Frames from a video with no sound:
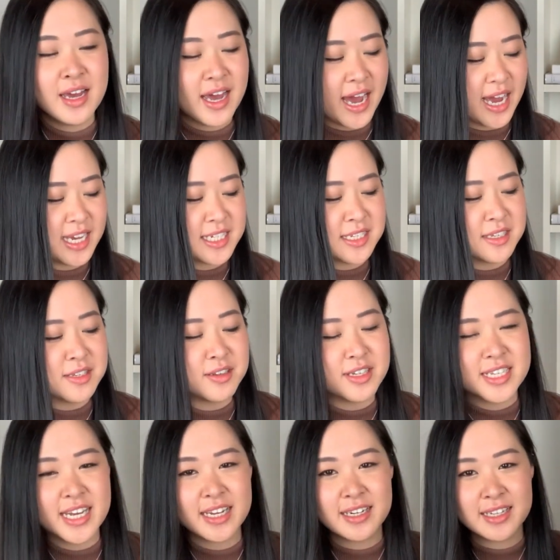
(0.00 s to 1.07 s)
I guess it's not
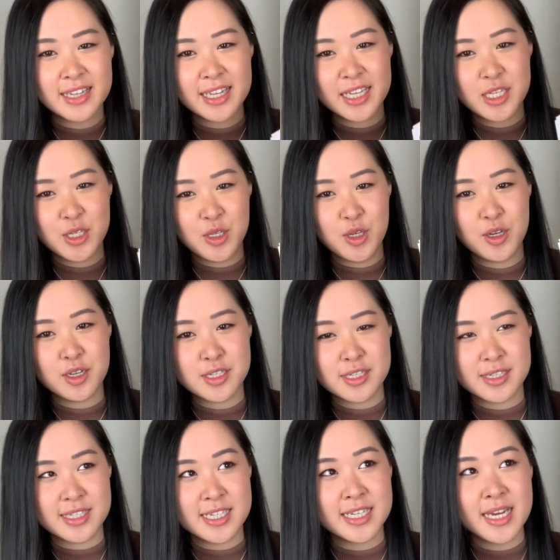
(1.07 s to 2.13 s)
technically new because
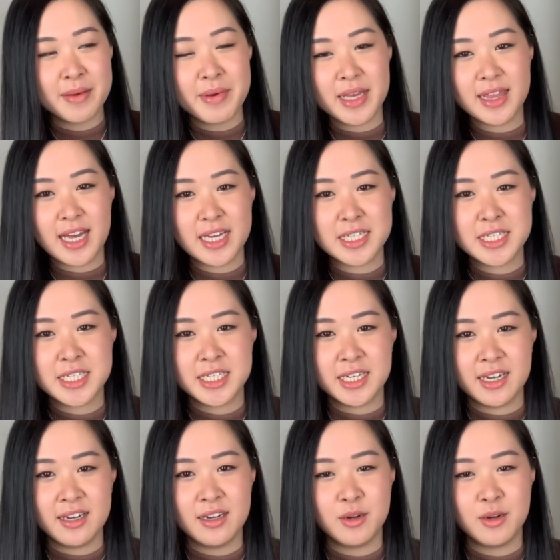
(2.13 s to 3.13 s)
it did come out last year,